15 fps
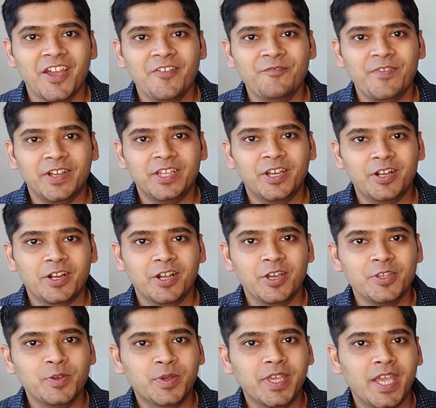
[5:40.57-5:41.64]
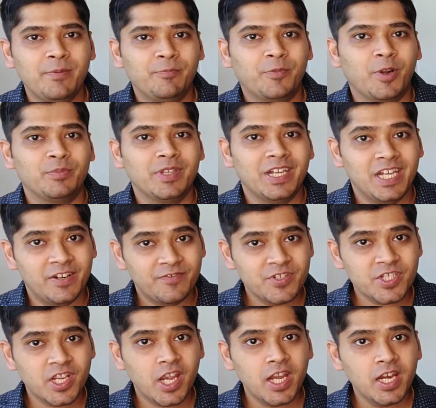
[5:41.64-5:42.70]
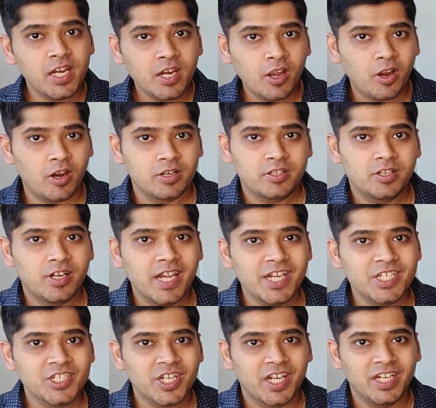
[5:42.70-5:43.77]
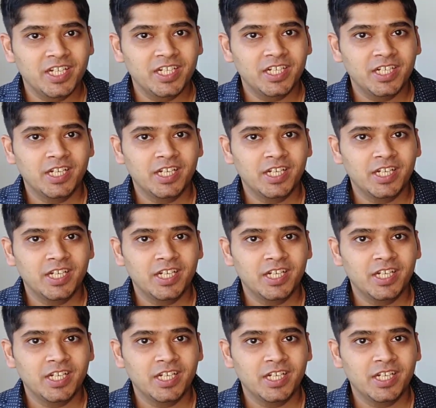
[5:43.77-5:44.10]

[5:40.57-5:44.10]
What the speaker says: whether you came from the left child or the right child.